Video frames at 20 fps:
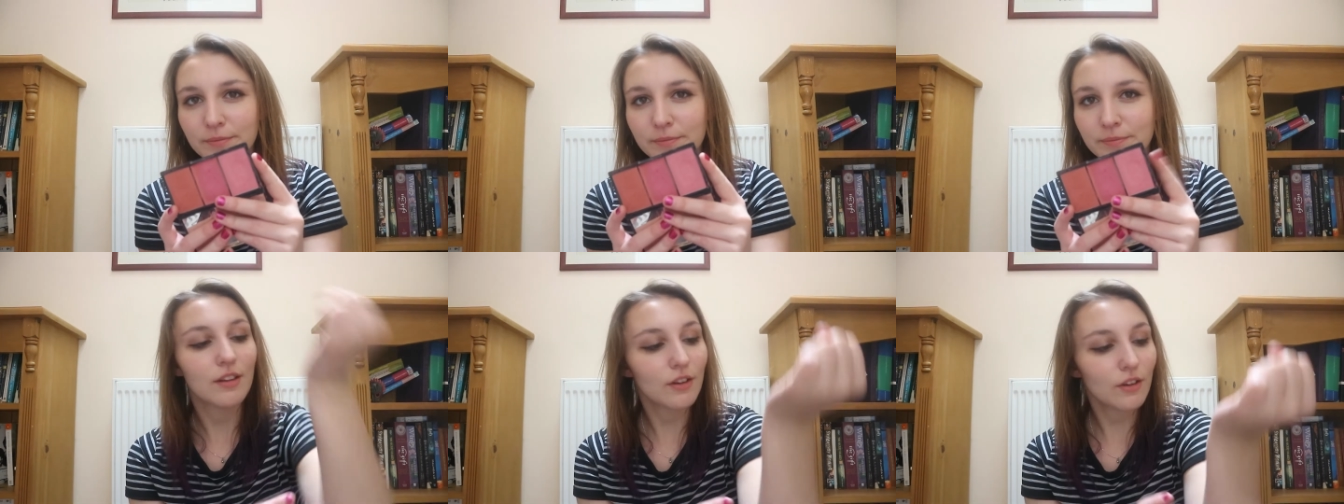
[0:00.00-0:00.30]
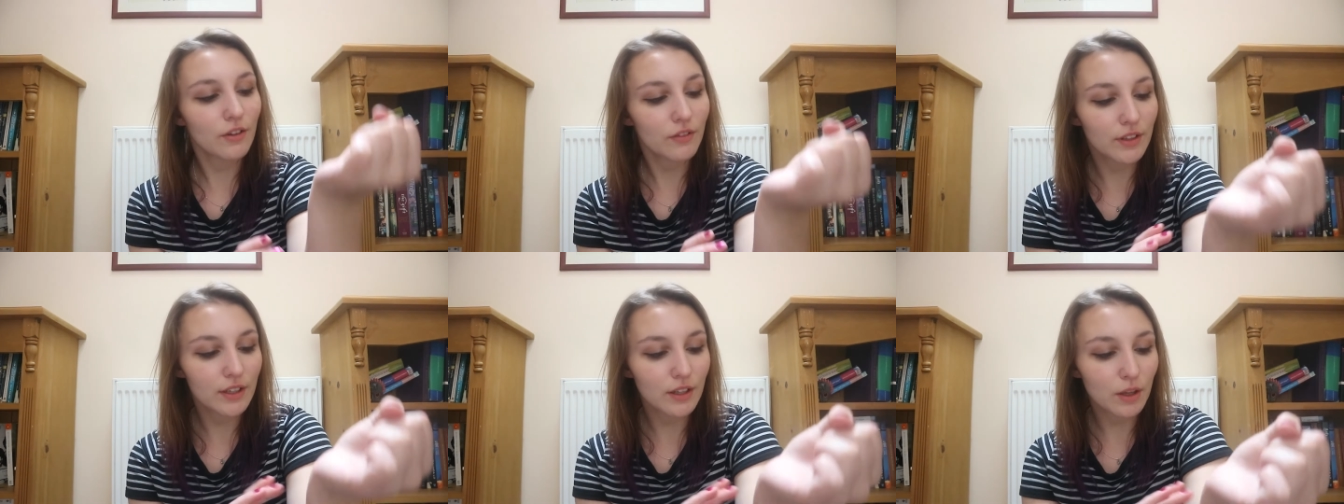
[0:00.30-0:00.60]
They do
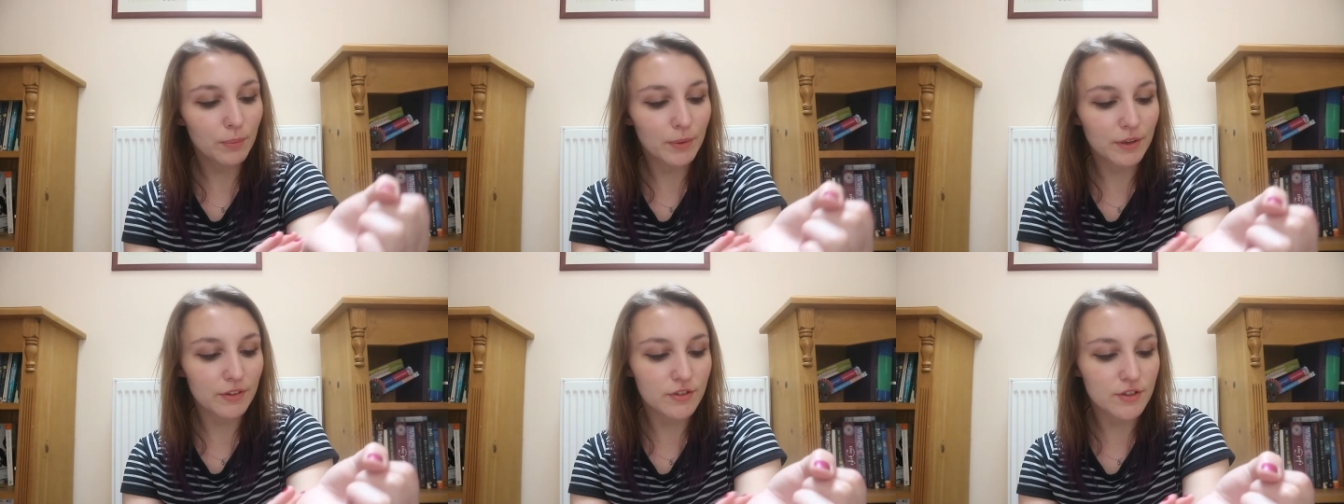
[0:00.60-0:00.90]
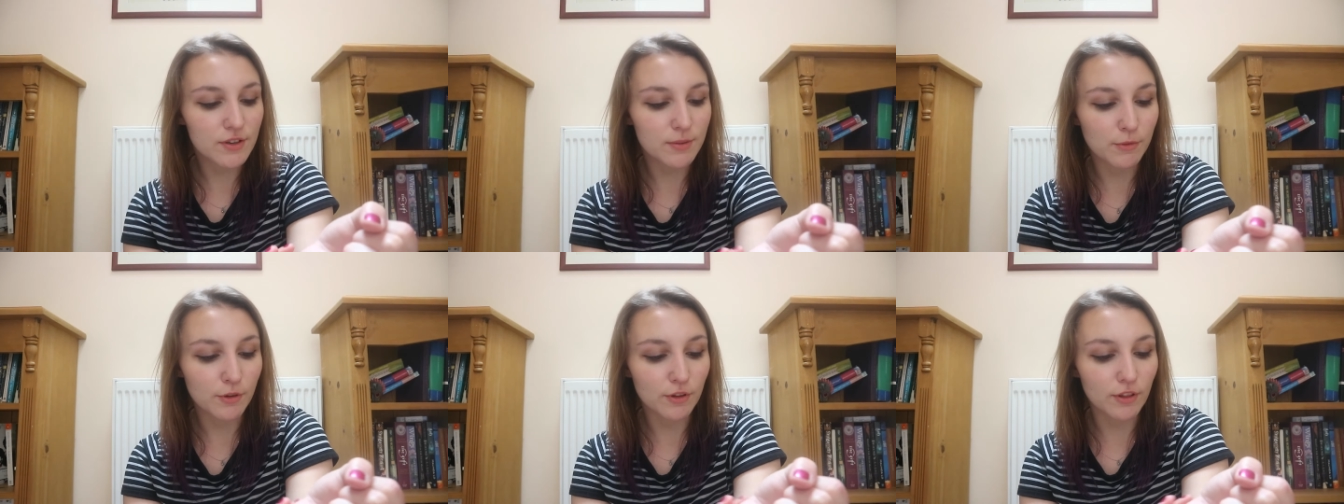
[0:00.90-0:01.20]
have a little bit of
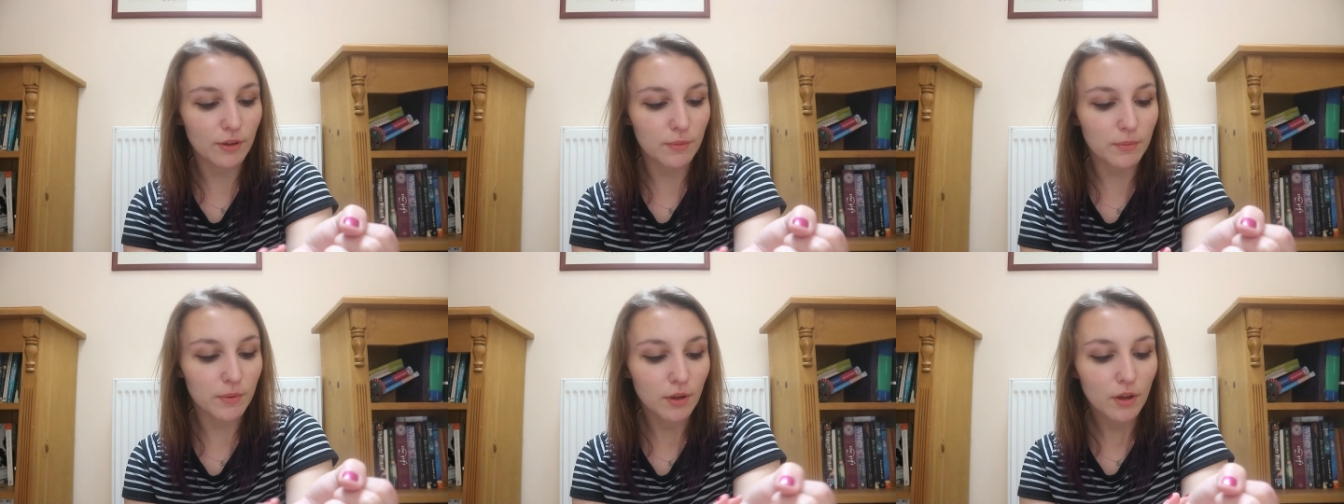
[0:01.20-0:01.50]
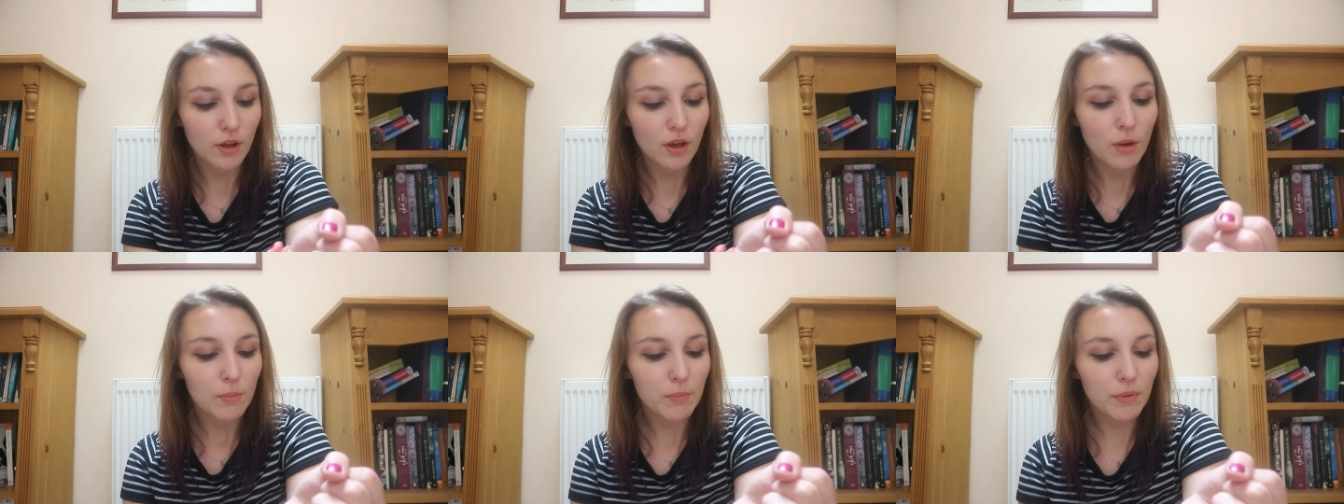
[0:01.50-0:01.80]
shimmer in them,
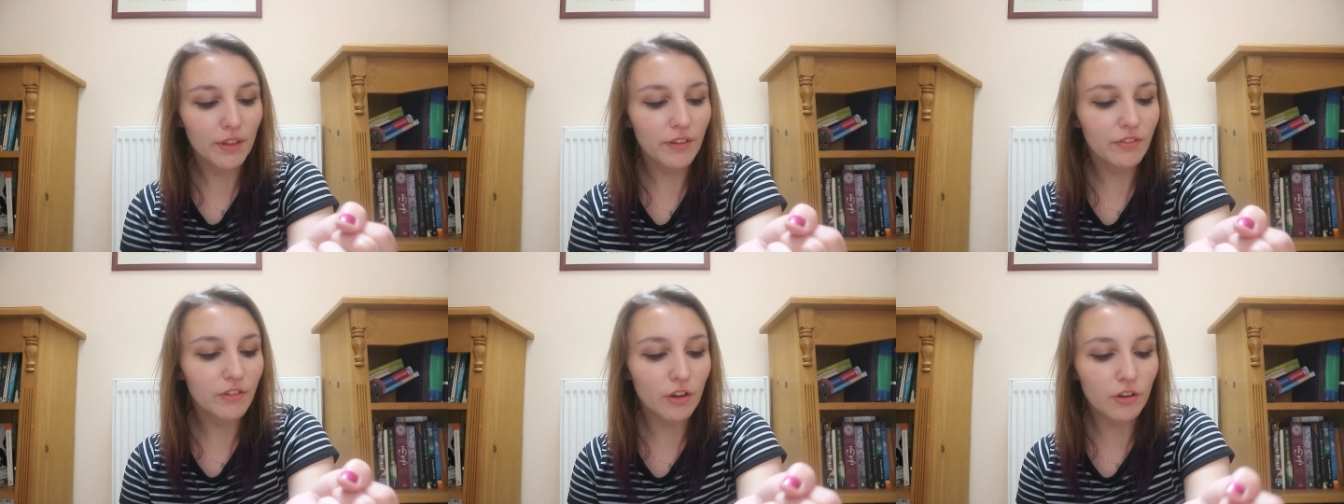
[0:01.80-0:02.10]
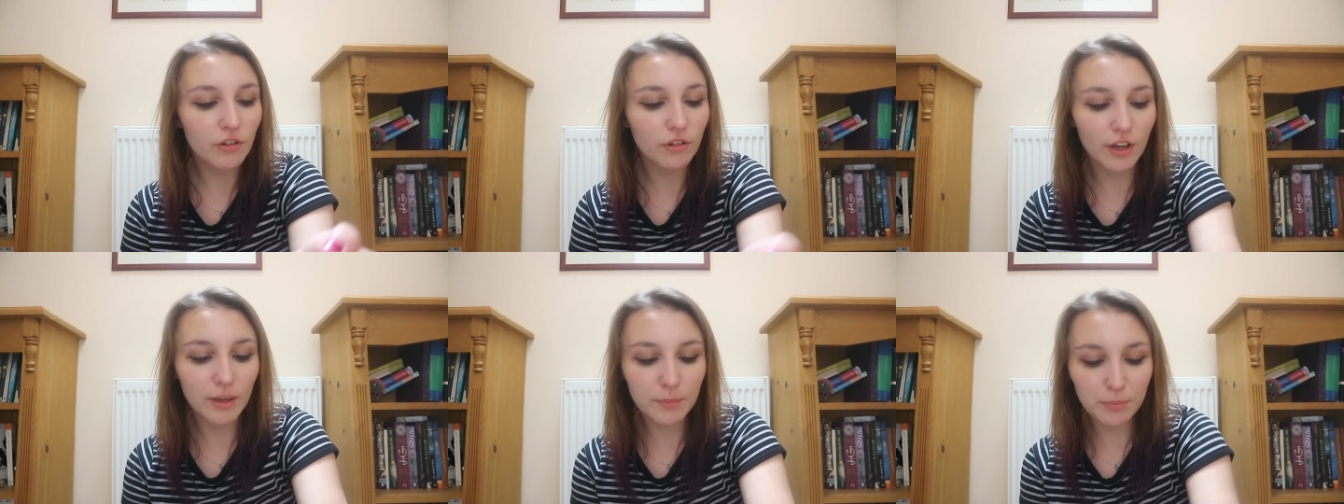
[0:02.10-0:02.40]
but they've
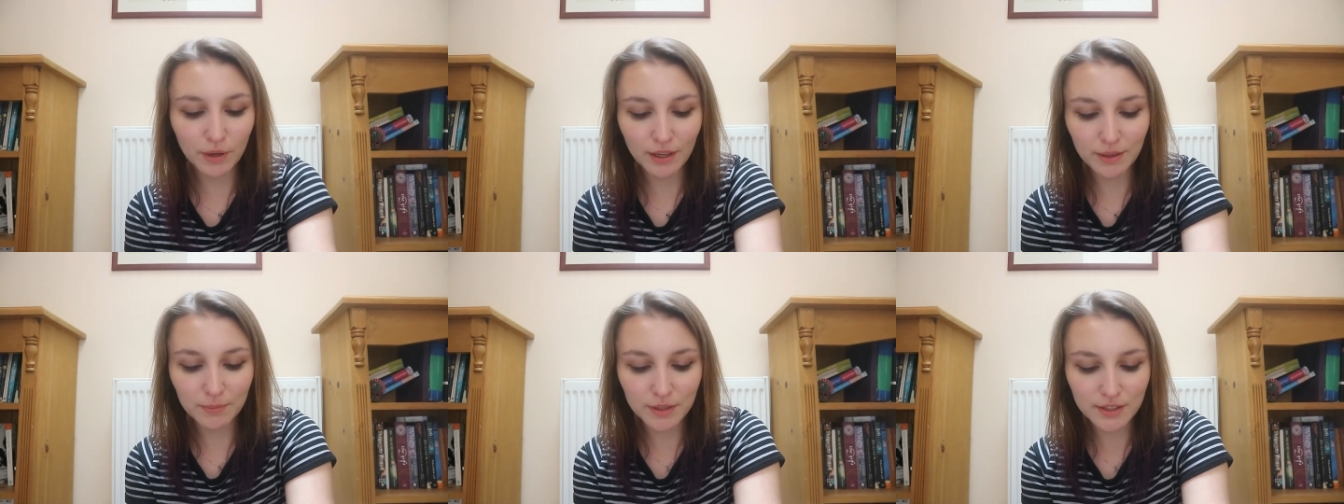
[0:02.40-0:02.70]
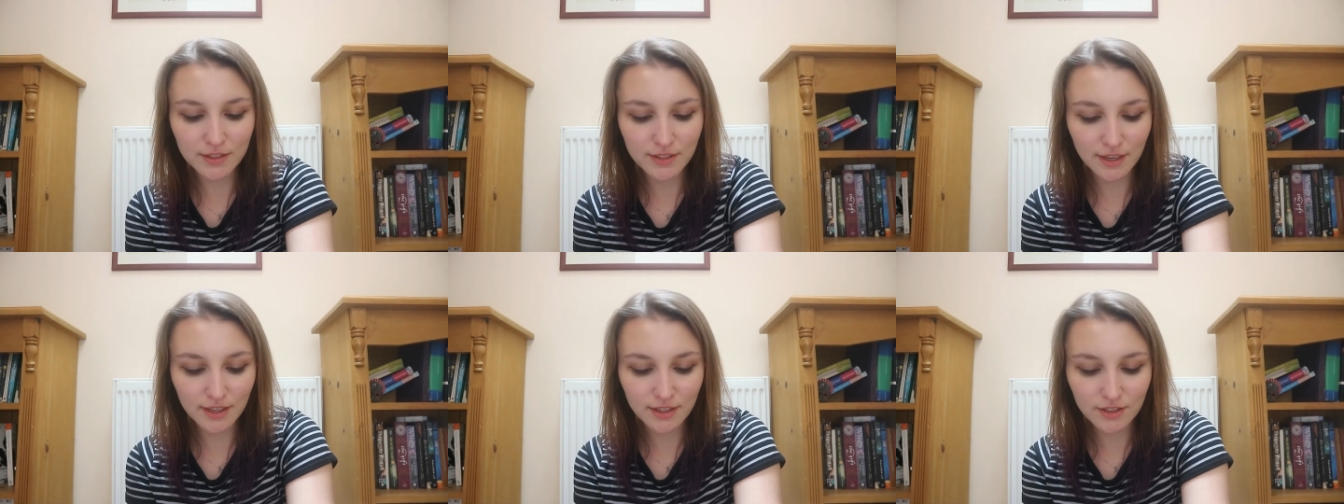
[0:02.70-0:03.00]
got great
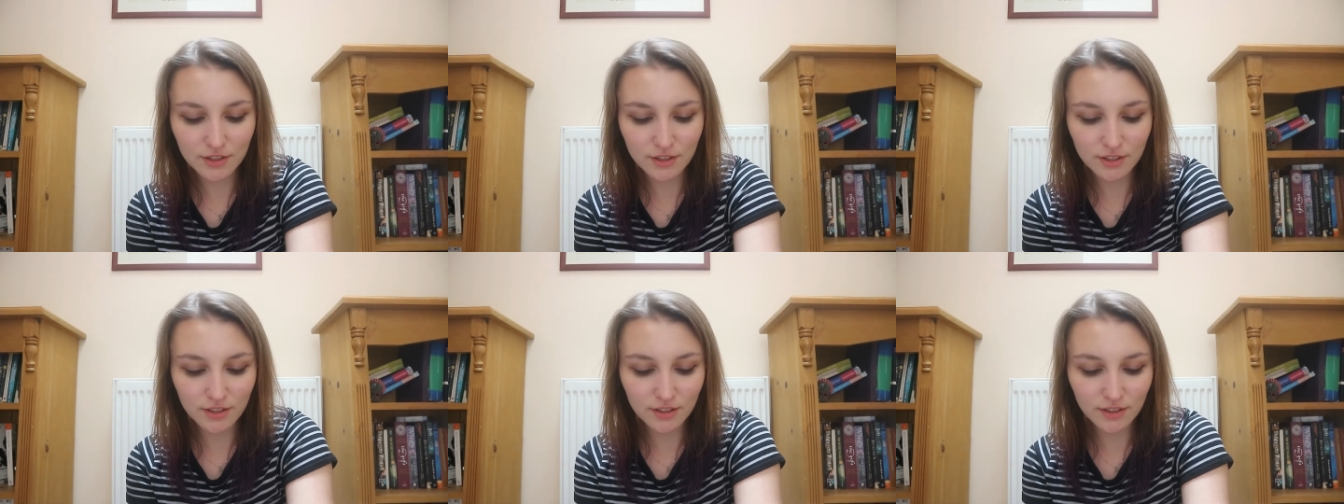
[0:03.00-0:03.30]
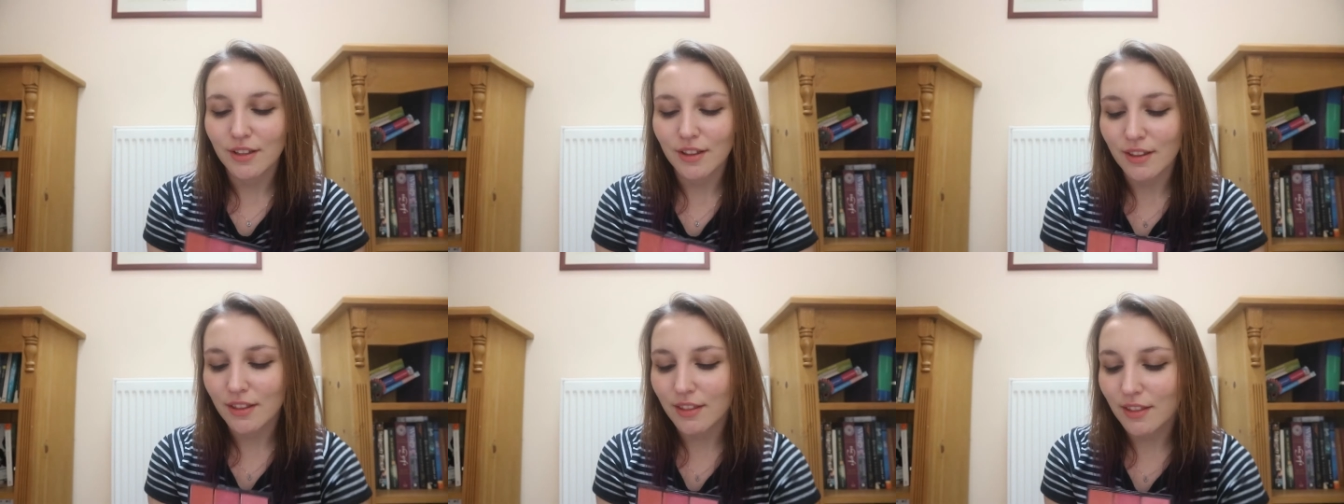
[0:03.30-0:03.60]

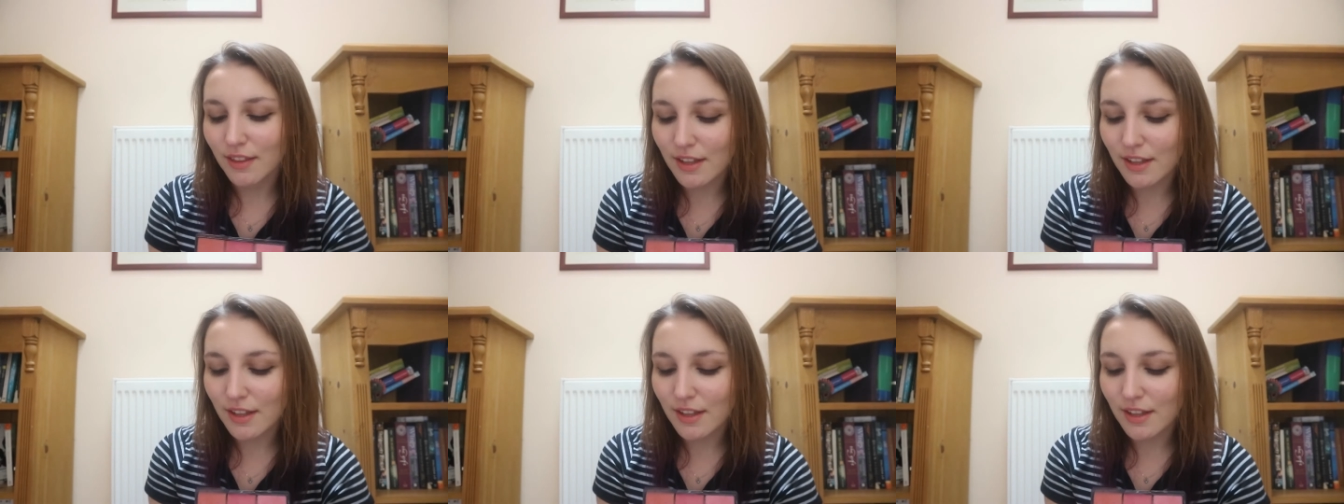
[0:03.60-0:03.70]
pigmentation.